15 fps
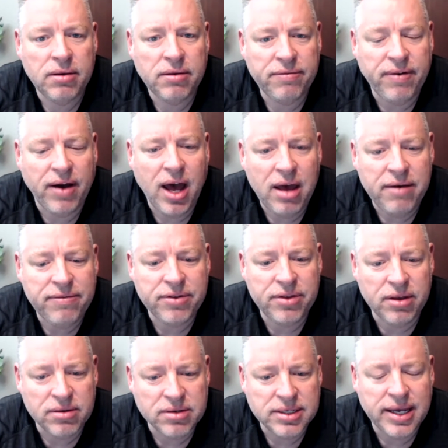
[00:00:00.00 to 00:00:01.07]
5 of
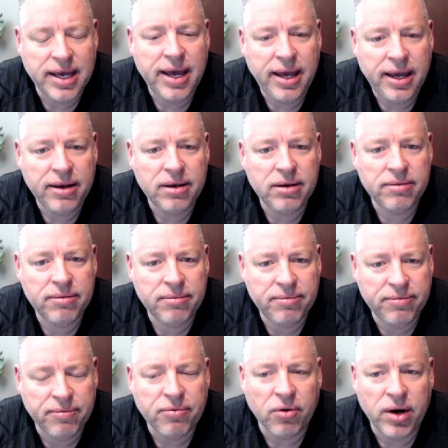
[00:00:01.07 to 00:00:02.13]
those 8
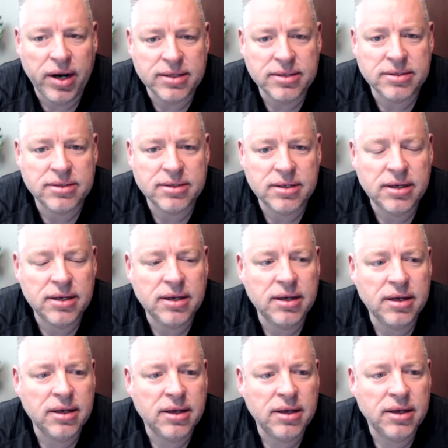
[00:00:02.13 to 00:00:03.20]
friends
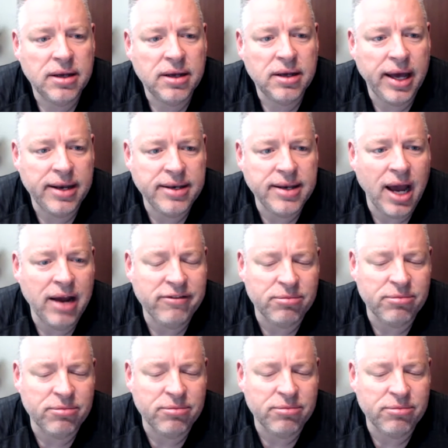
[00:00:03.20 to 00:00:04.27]
had died from
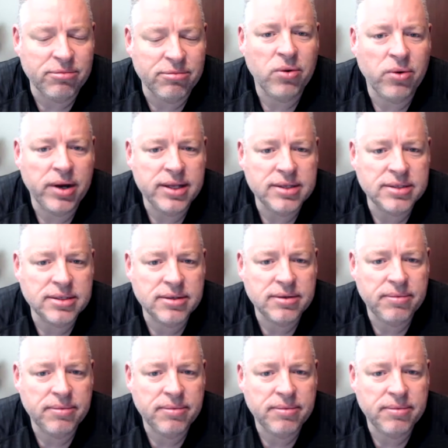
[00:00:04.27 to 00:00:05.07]
opioids.